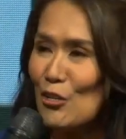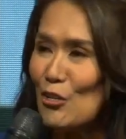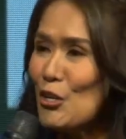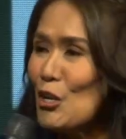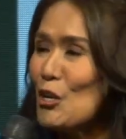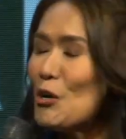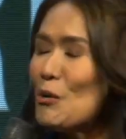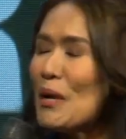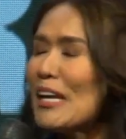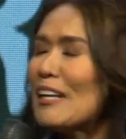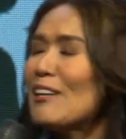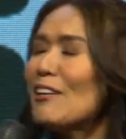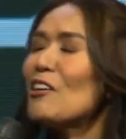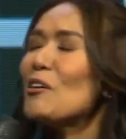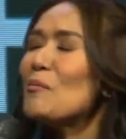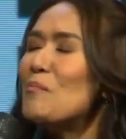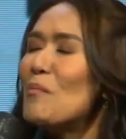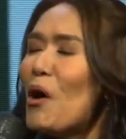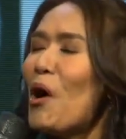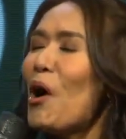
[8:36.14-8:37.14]
Do we
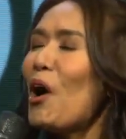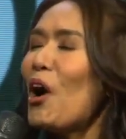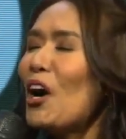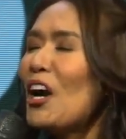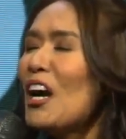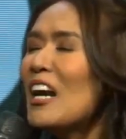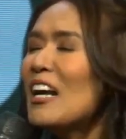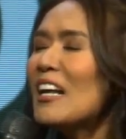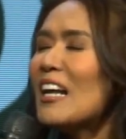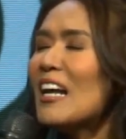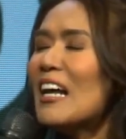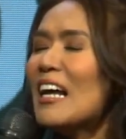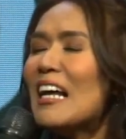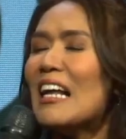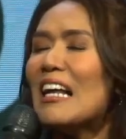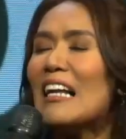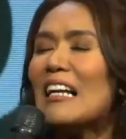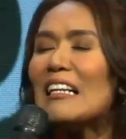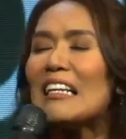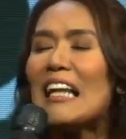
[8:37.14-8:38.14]
look more
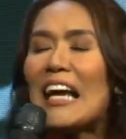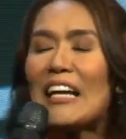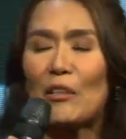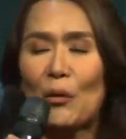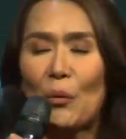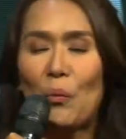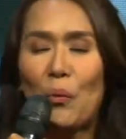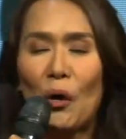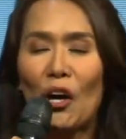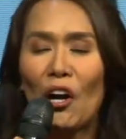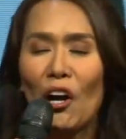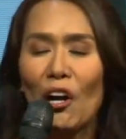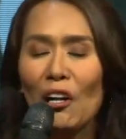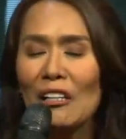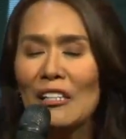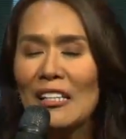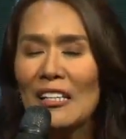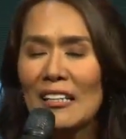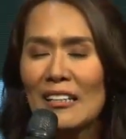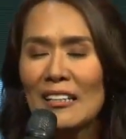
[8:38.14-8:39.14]
like the
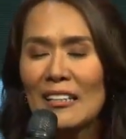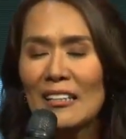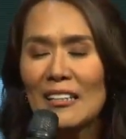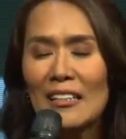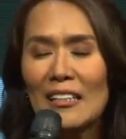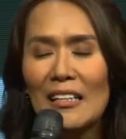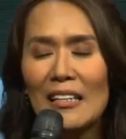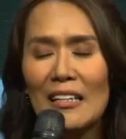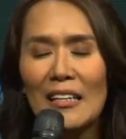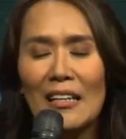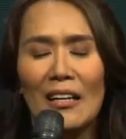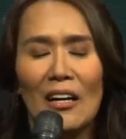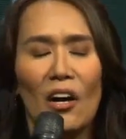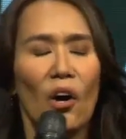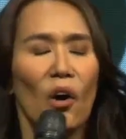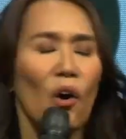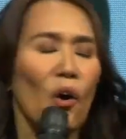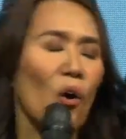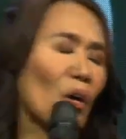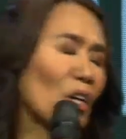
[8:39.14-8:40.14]
world,
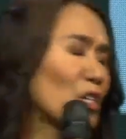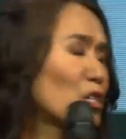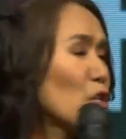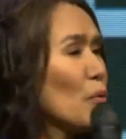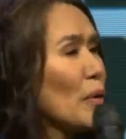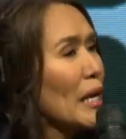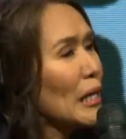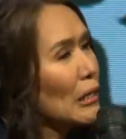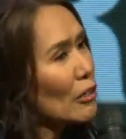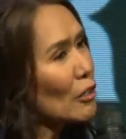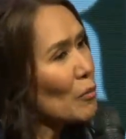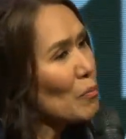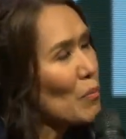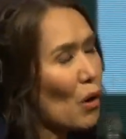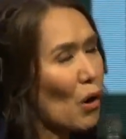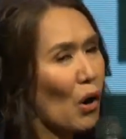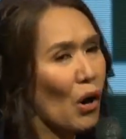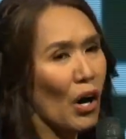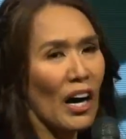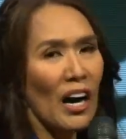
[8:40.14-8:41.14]
or do we look
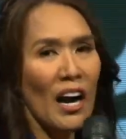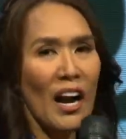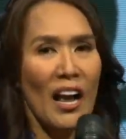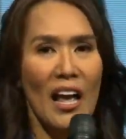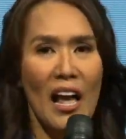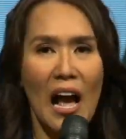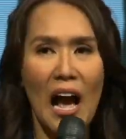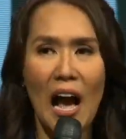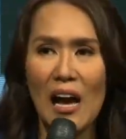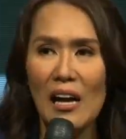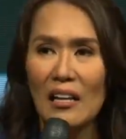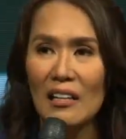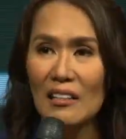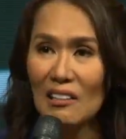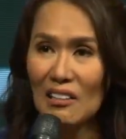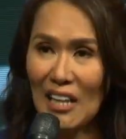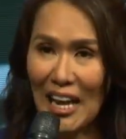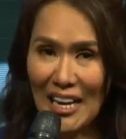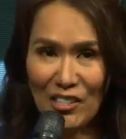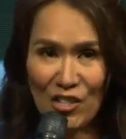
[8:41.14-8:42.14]
more
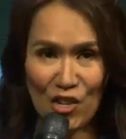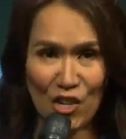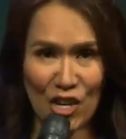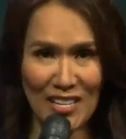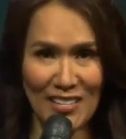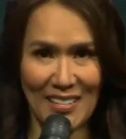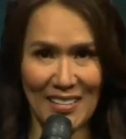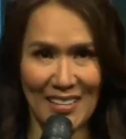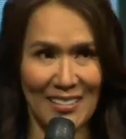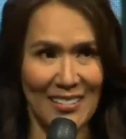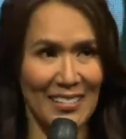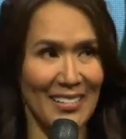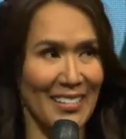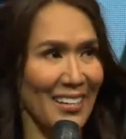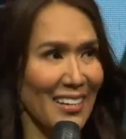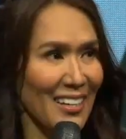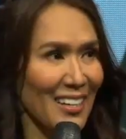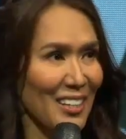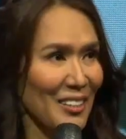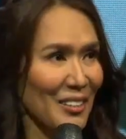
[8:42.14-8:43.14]
like Jesus?